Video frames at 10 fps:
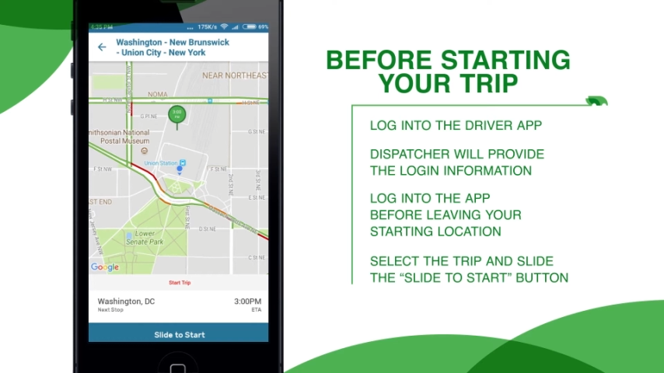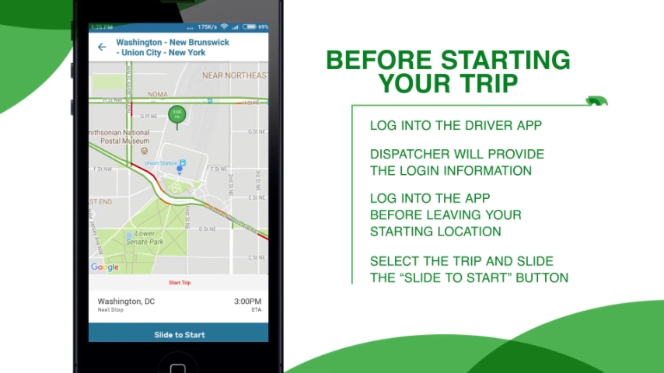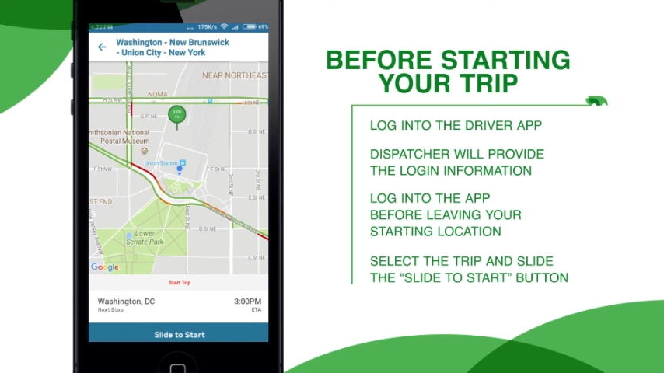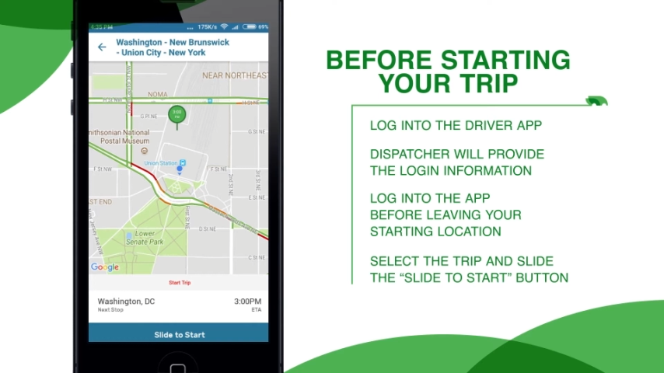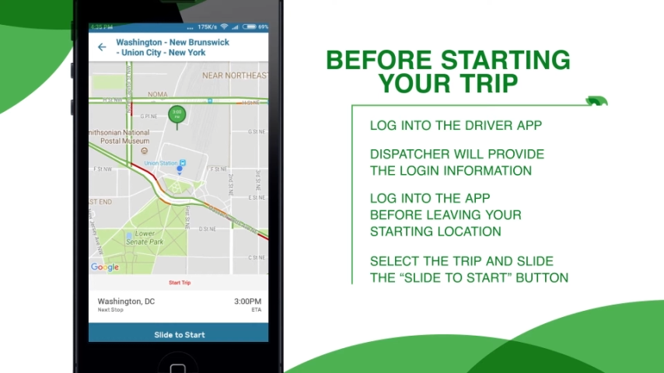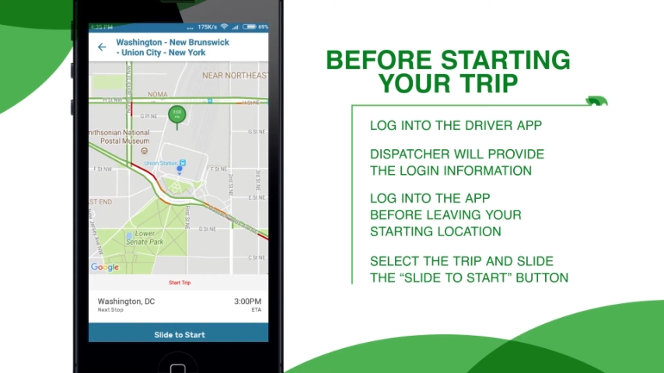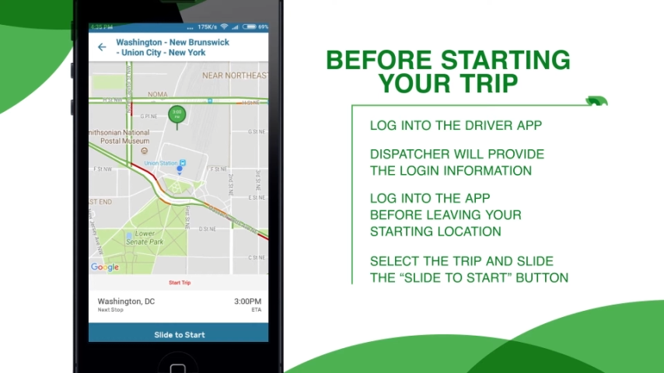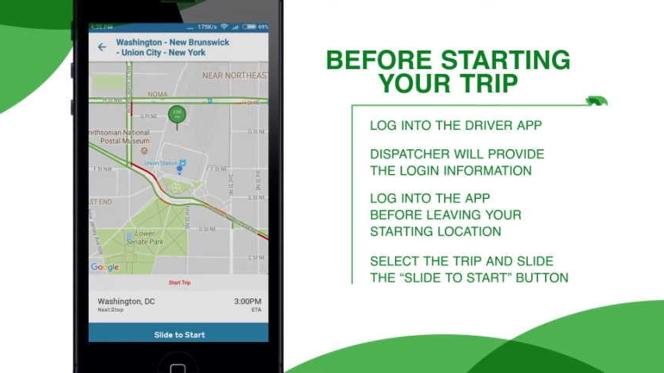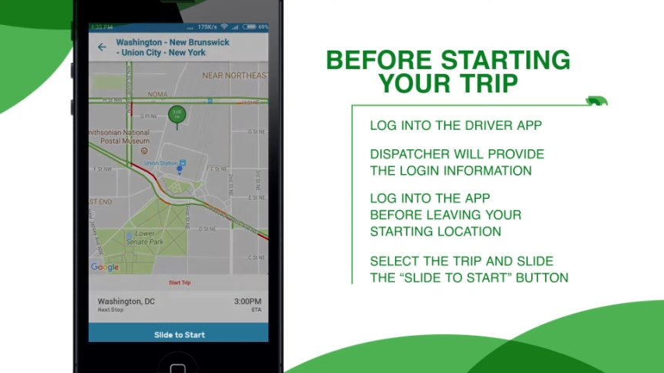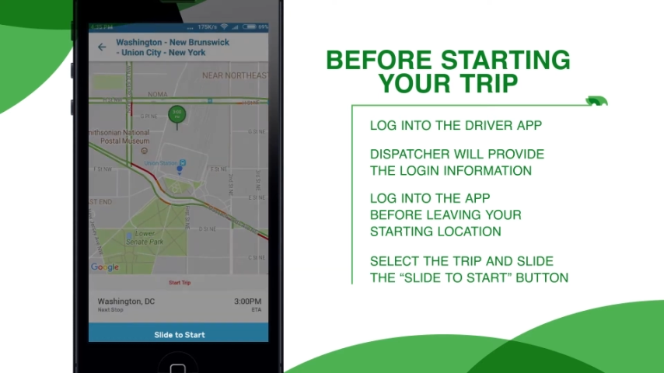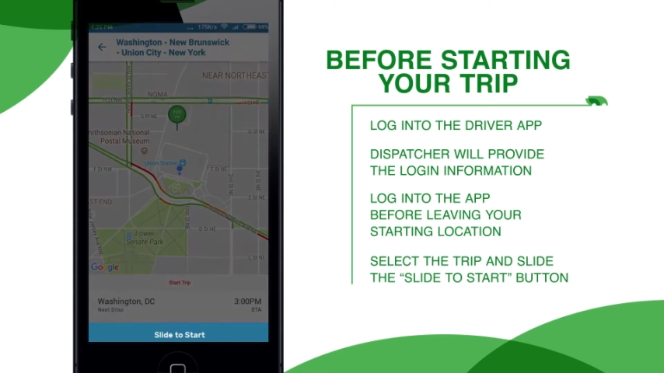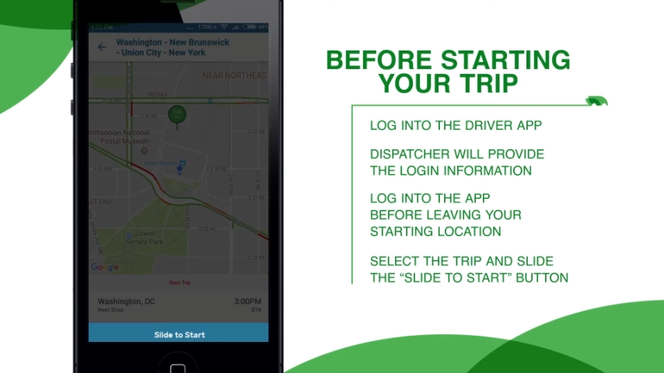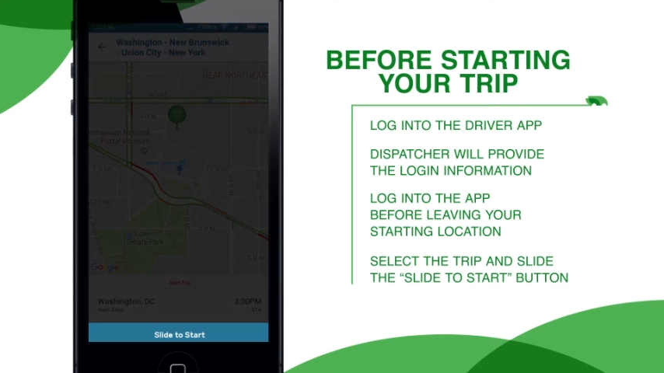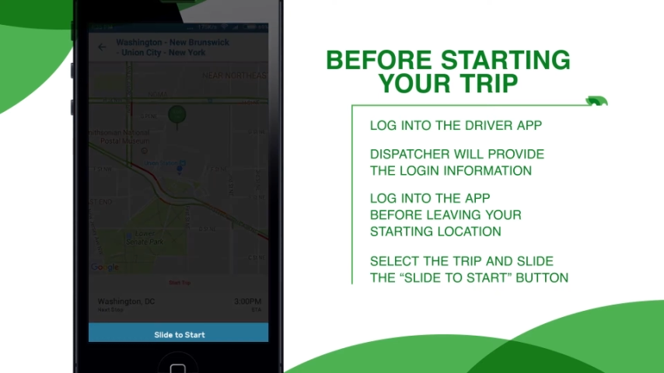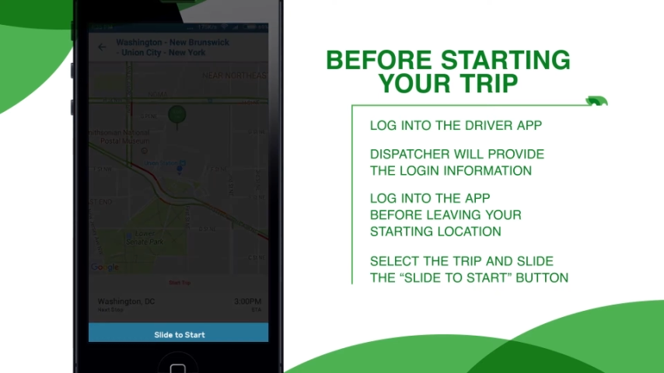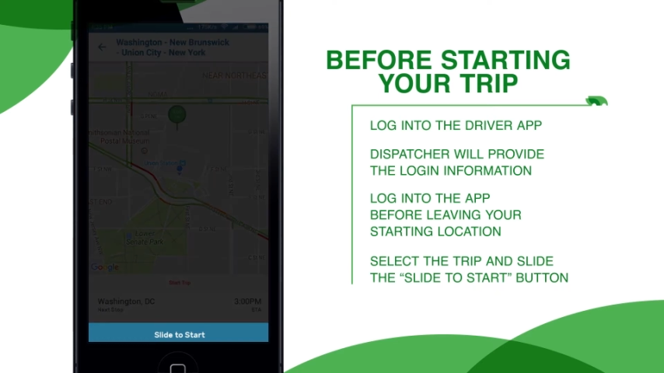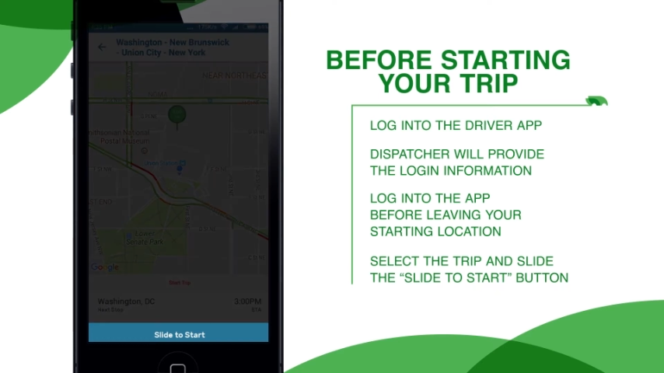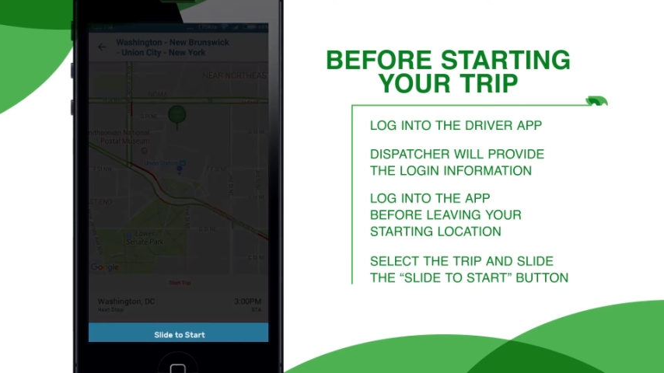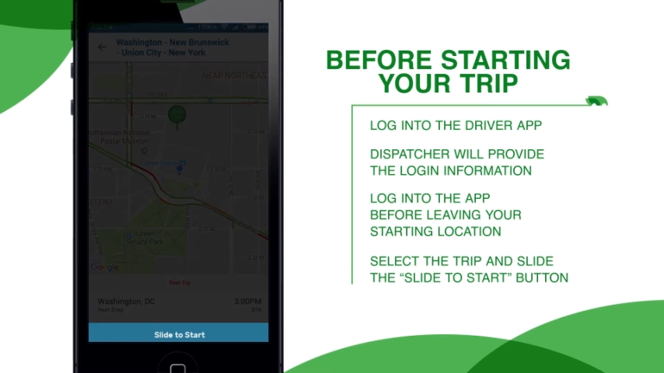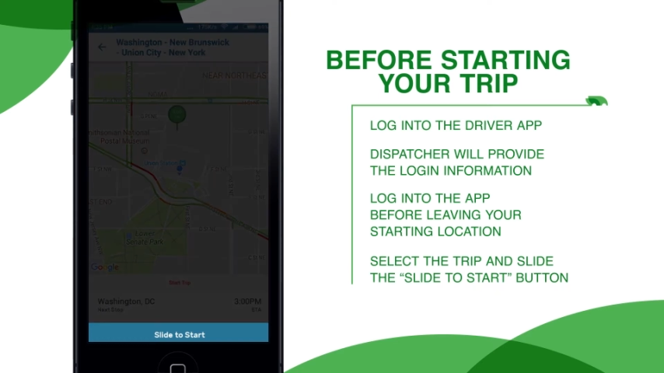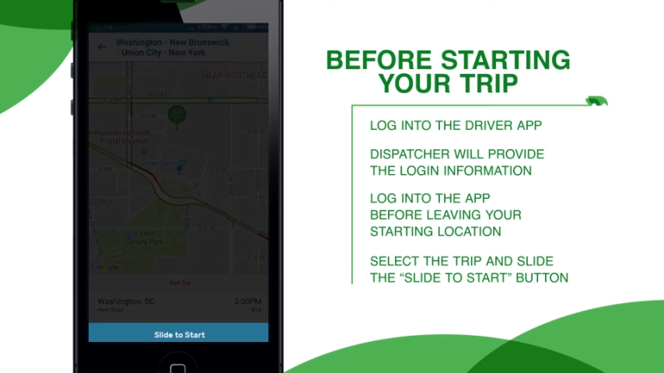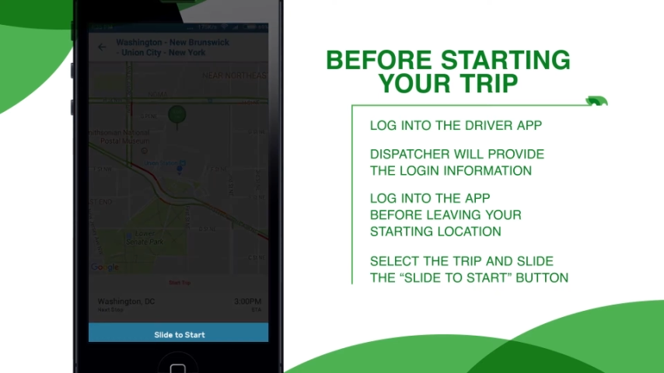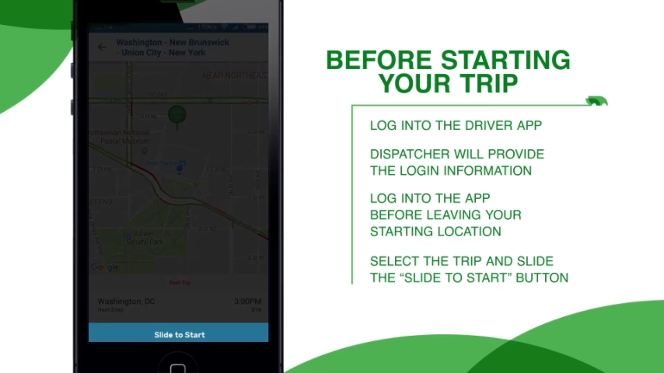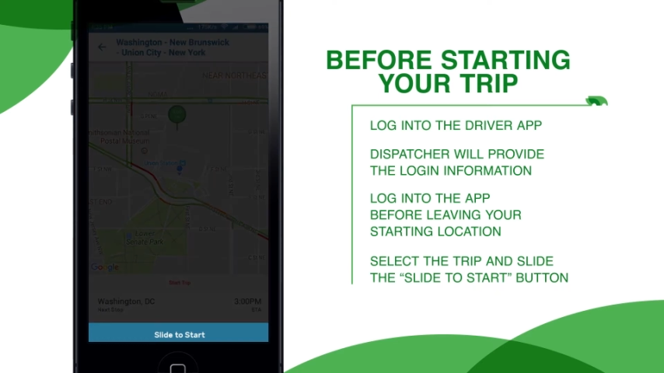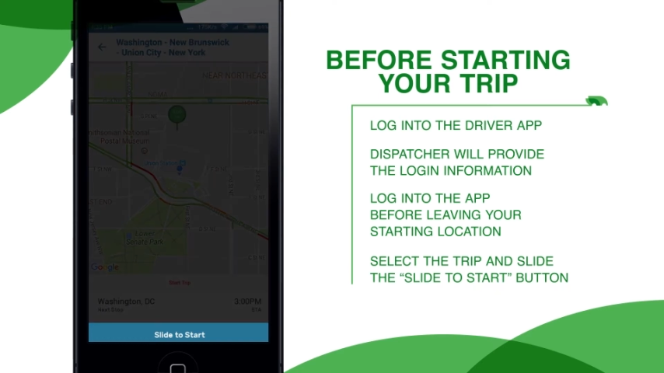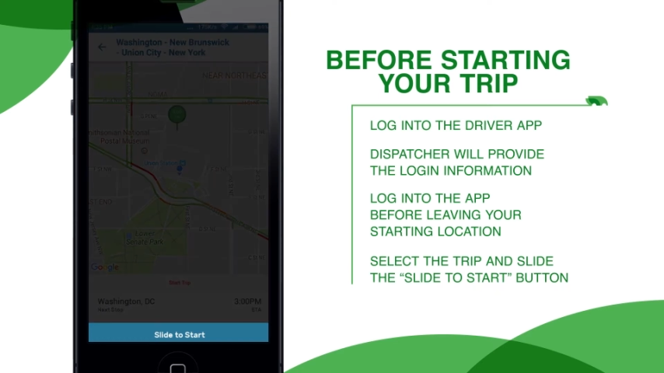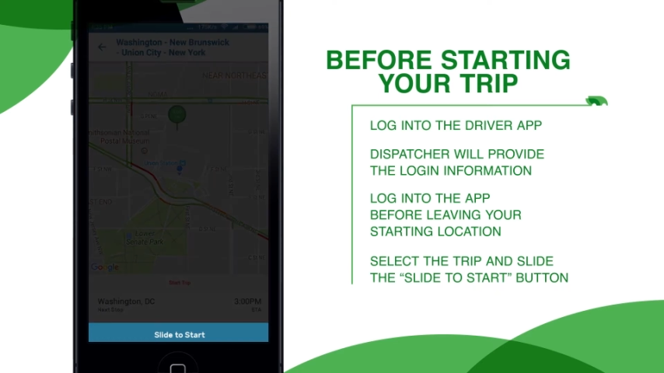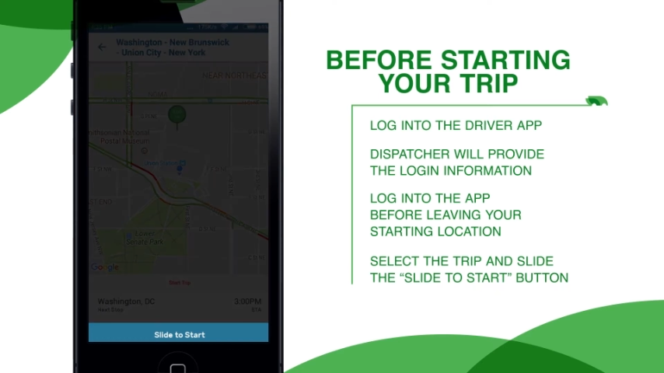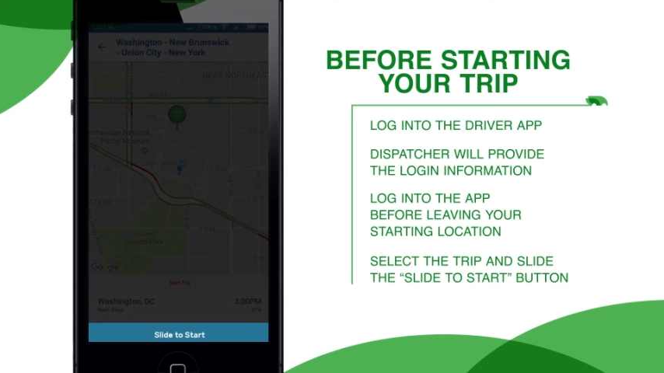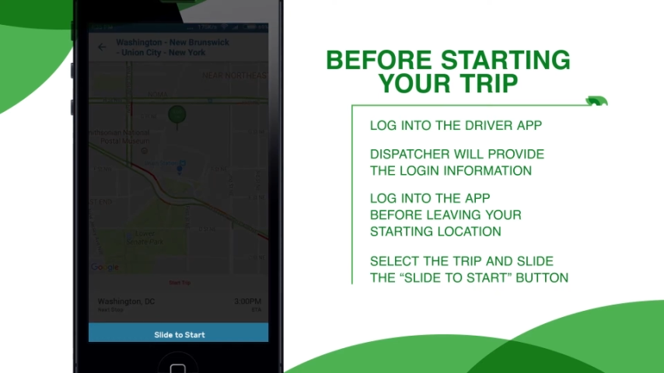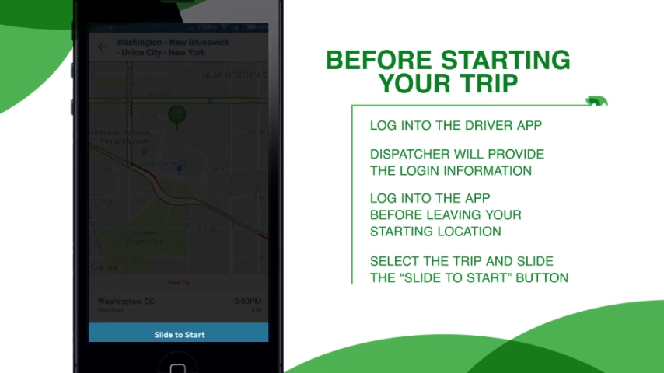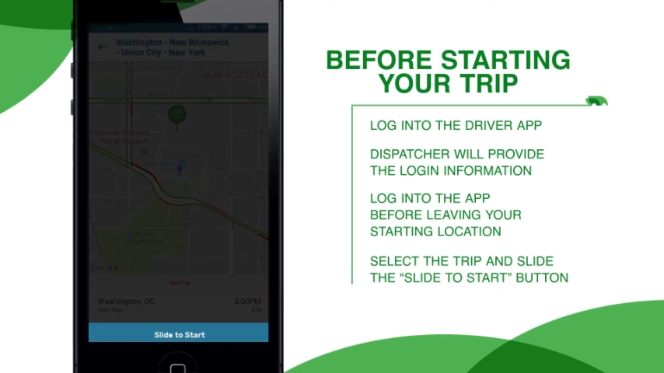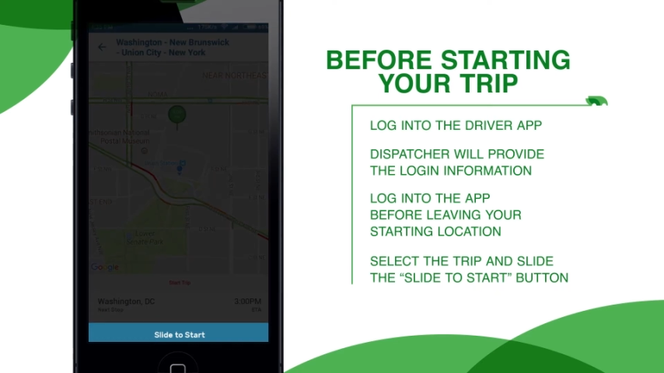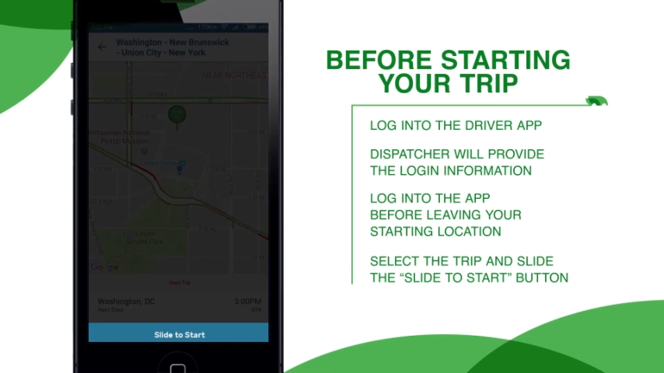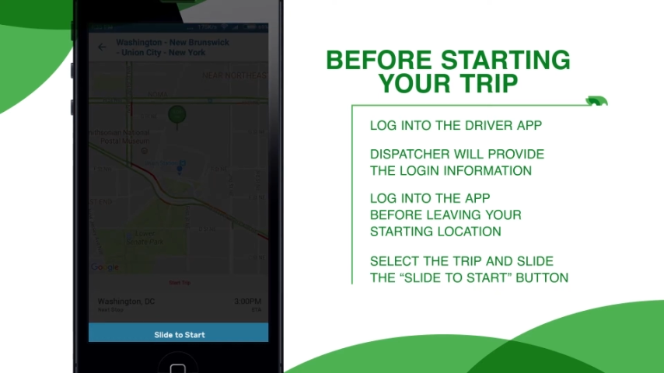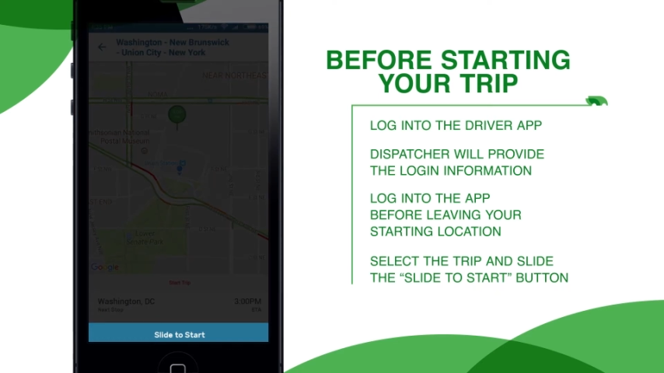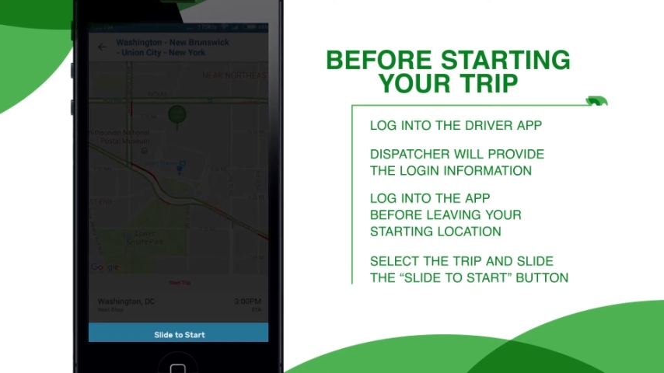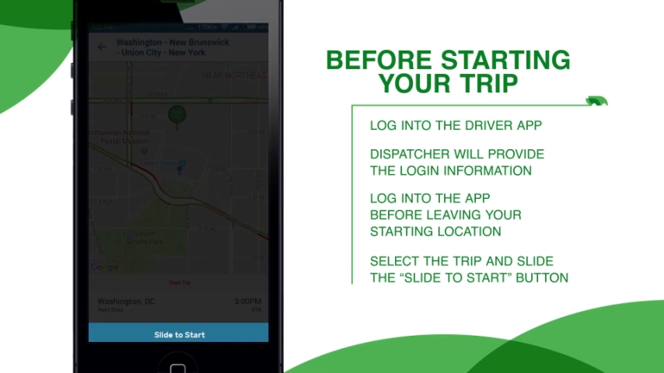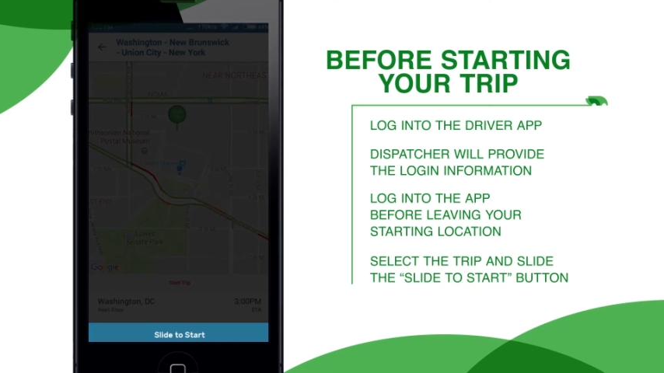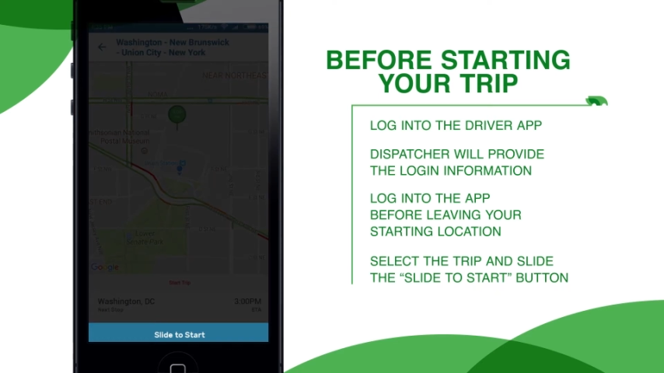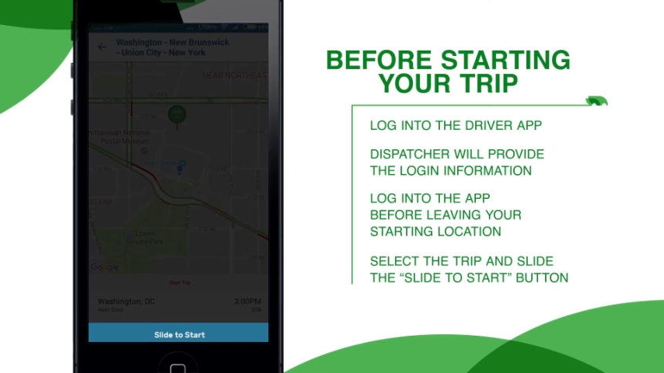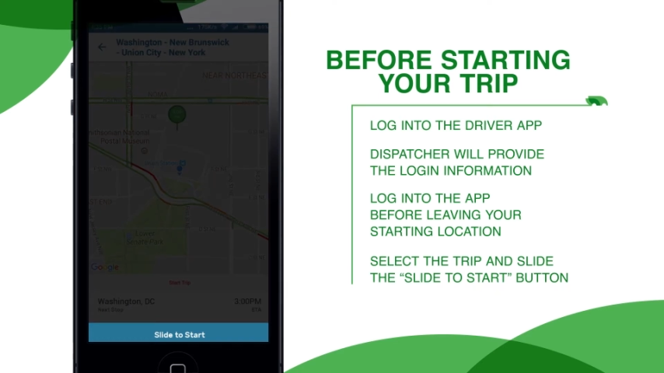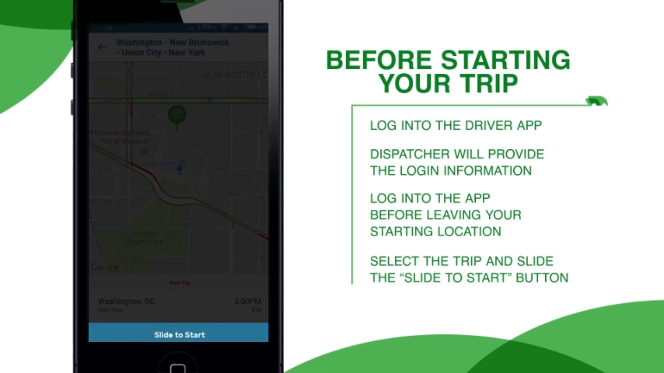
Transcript: [unreadable: no face in view]